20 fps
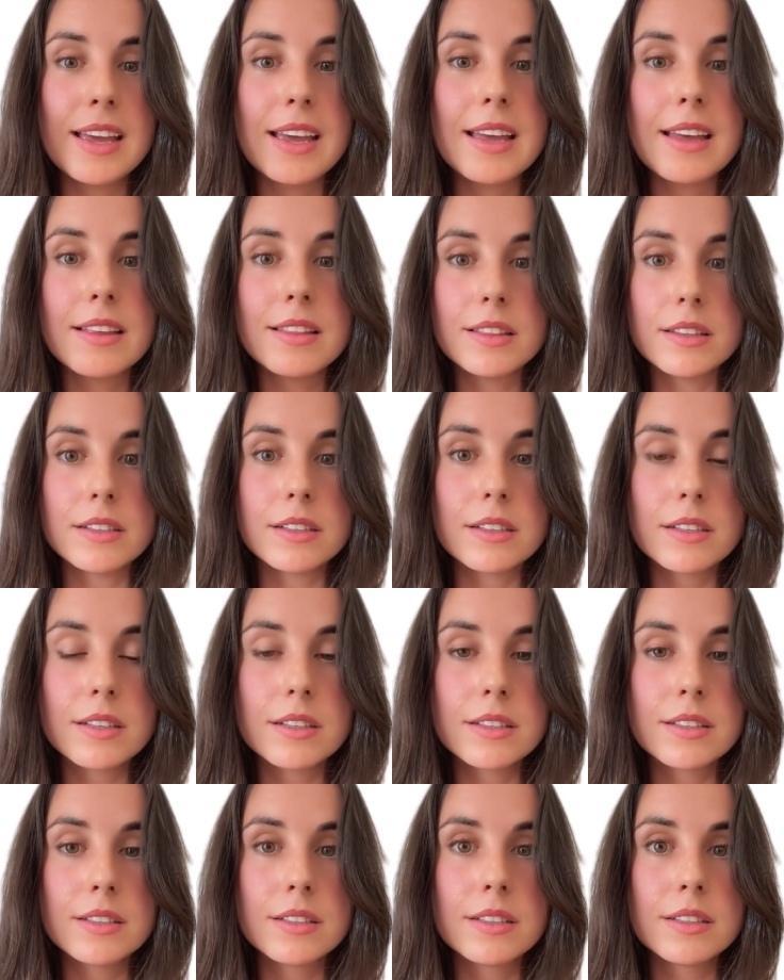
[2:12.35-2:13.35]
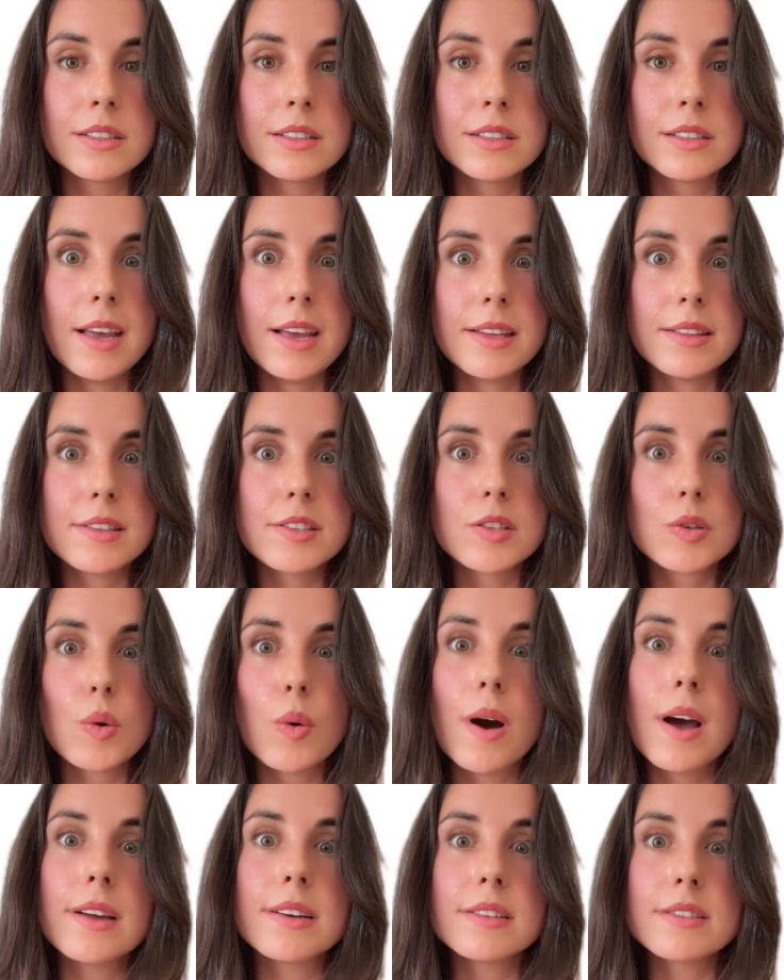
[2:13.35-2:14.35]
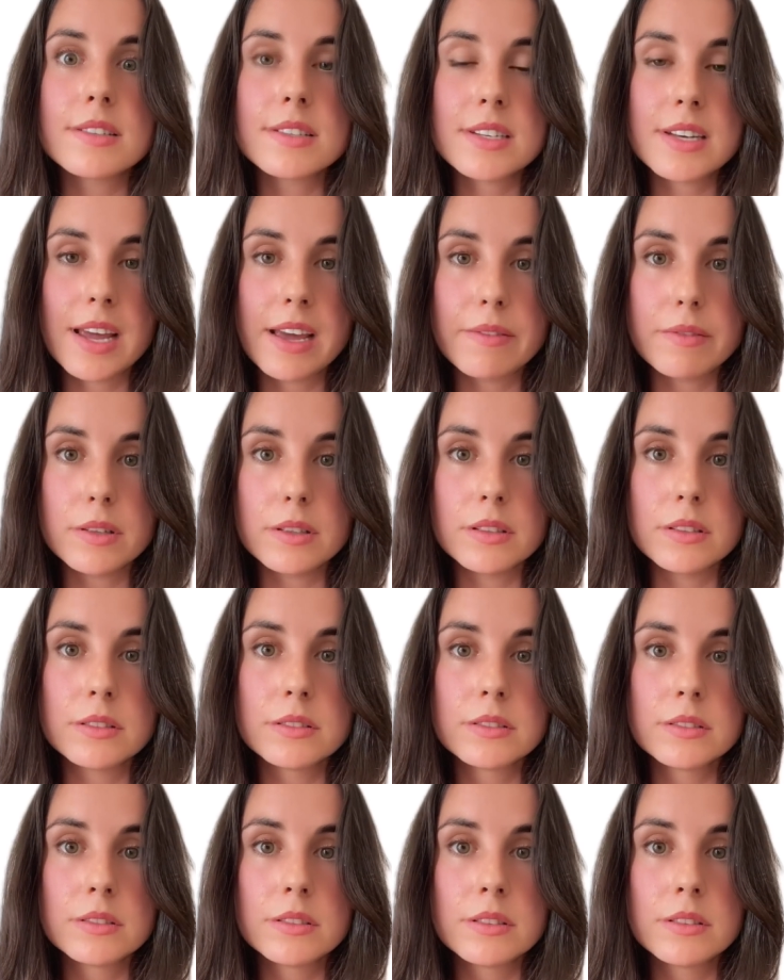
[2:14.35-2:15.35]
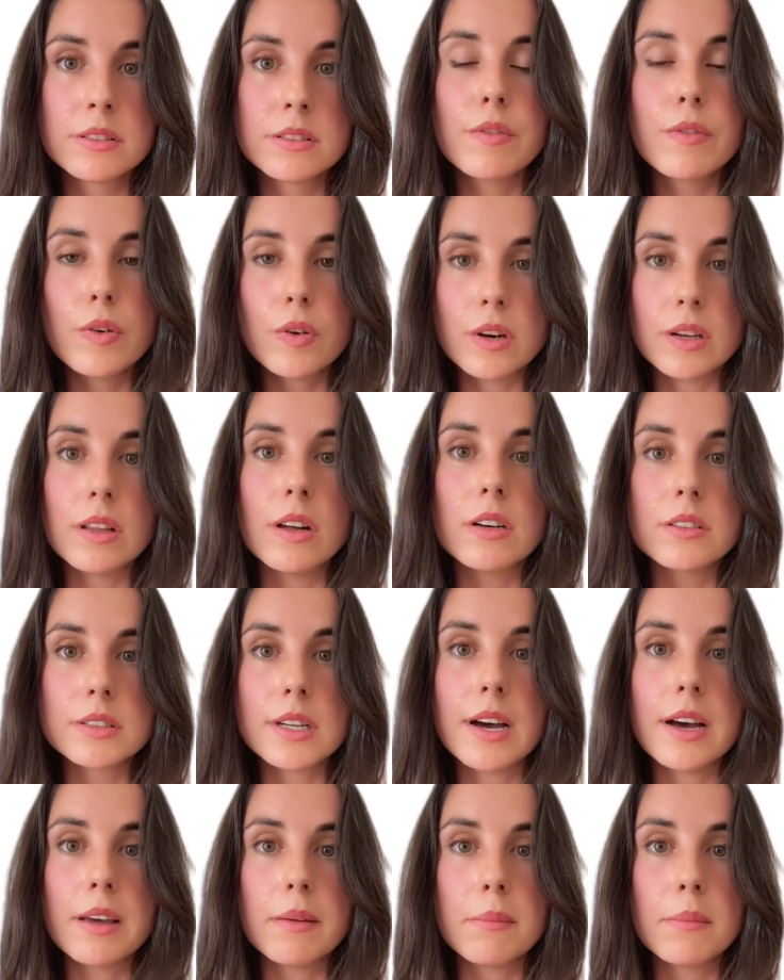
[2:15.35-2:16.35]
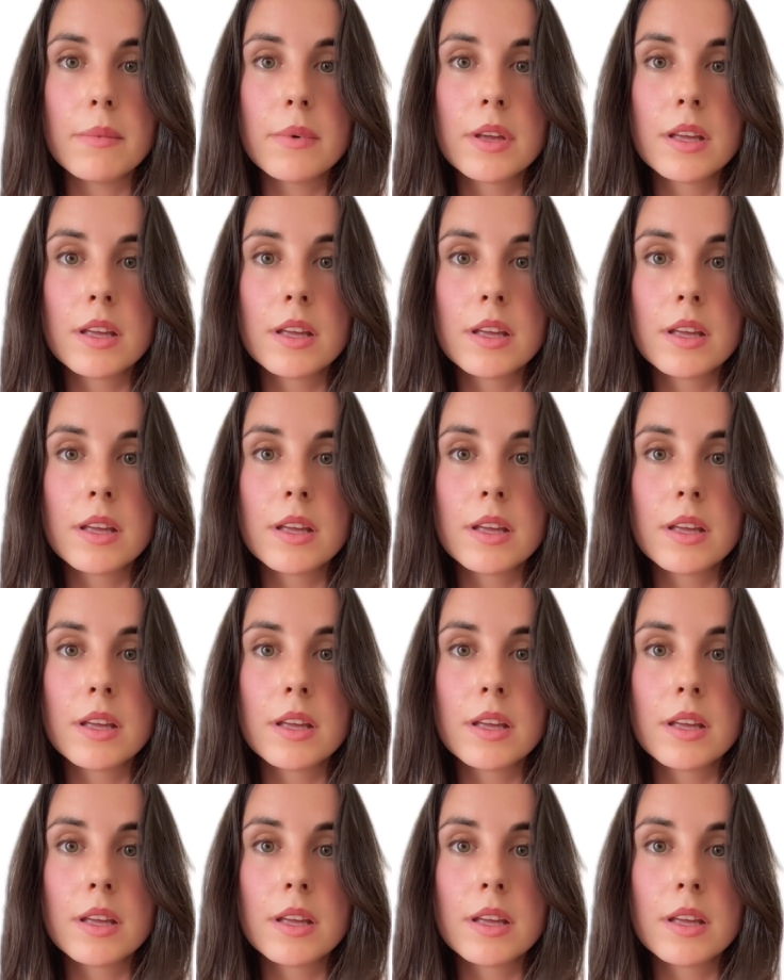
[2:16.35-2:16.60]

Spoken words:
And look, it's quite stable for a long time